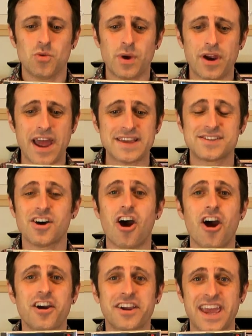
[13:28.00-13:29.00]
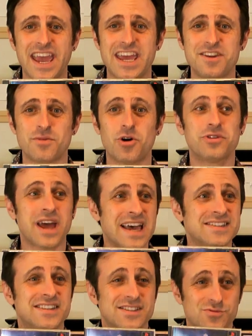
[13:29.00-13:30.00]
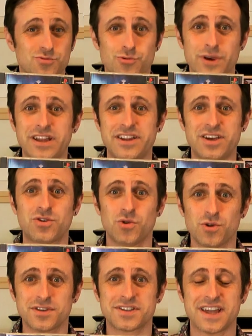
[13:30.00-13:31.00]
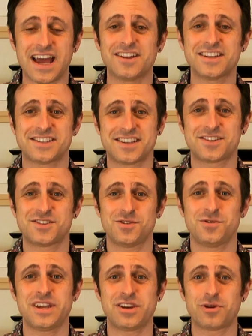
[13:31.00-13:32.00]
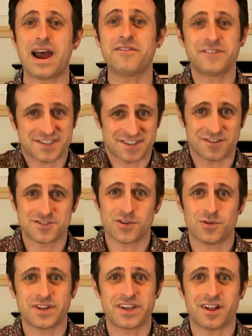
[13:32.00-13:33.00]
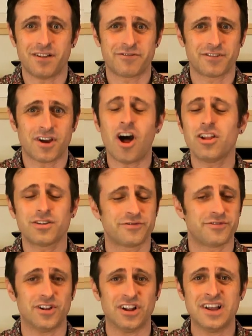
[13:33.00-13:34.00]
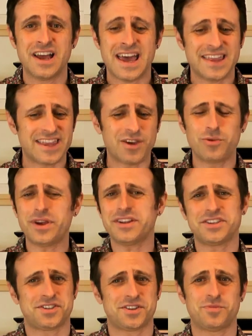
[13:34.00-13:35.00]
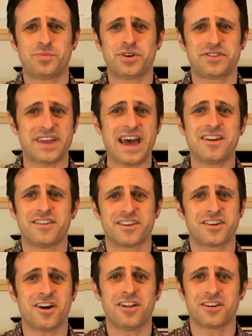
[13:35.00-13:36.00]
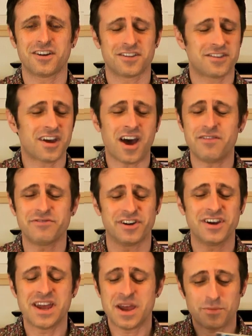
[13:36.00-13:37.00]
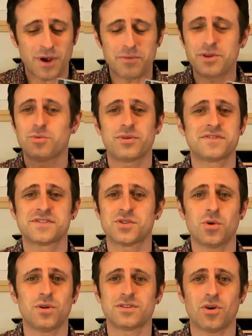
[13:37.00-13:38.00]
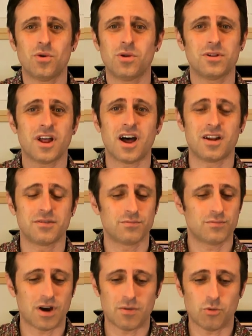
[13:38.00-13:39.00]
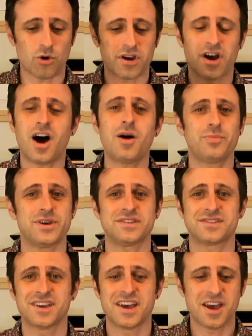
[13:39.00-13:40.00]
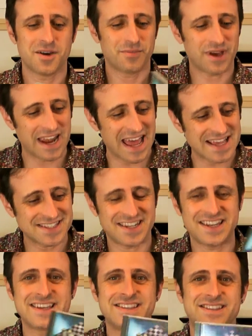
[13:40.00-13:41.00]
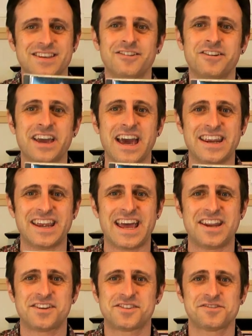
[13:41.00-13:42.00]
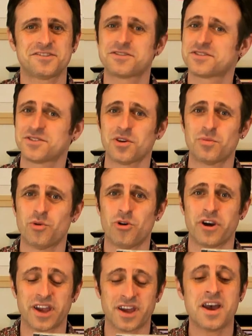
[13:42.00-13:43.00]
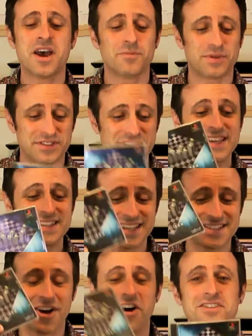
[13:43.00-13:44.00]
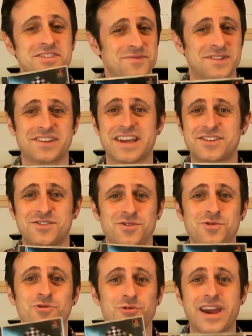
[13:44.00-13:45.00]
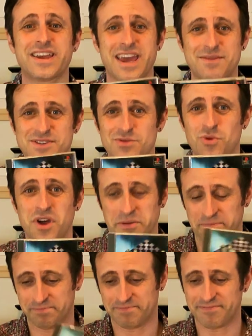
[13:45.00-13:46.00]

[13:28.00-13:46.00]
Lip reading: whereas the arcade mode has this really cool stylistic 2D graphics that are totally colorful. They really should have put that on the cover. Probably would have sold a whole lot more copies. But as it is, you look at it and it just looks so boring. But this is awesome. It's like 2 great games in one.